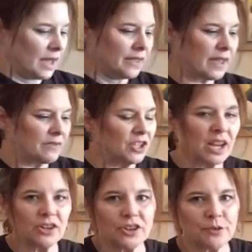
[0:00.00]
They've
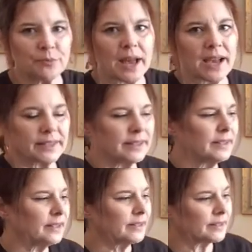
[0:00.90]
changed their
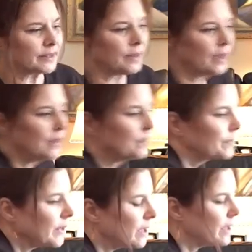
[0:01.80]
boxes.
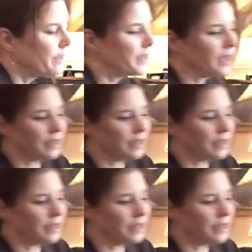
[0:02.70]
The other